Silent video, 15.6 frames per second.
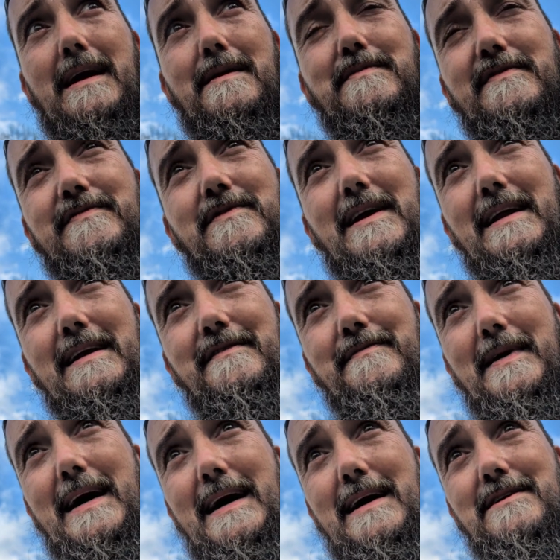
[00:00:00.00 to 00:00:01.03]
before I left
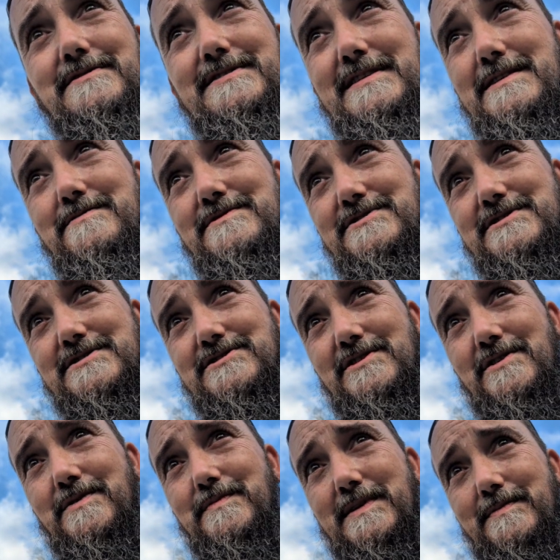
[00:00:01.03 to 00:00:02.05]
my house, he was just
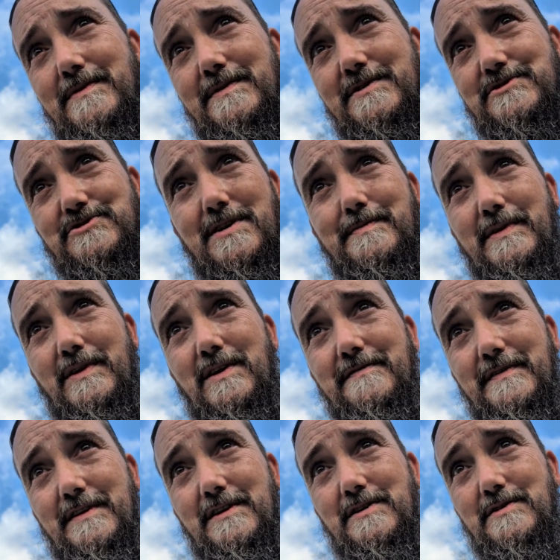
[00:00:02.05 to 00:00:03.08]
showing people to drop in off
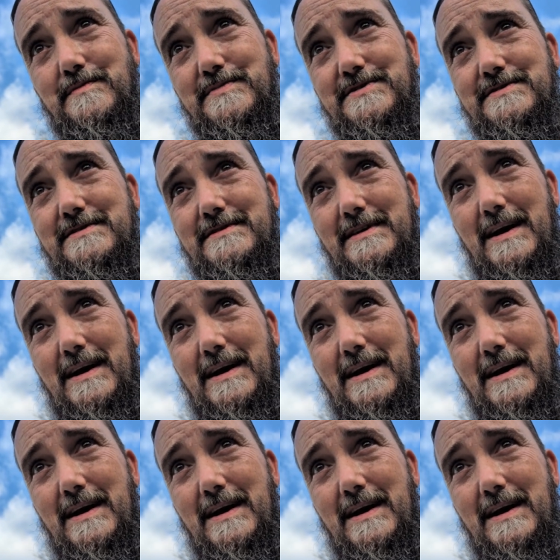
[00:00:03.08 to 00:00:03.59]
of curbs.